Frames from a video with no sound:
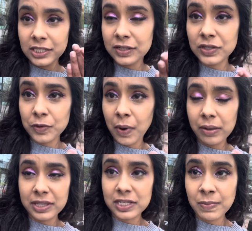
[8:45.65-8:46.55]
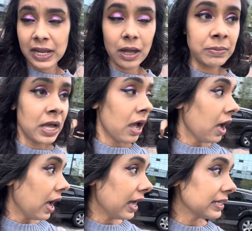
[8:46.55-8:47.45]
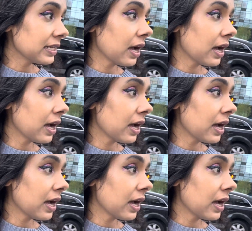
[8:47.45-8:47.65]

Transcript: It was probably this makeup, and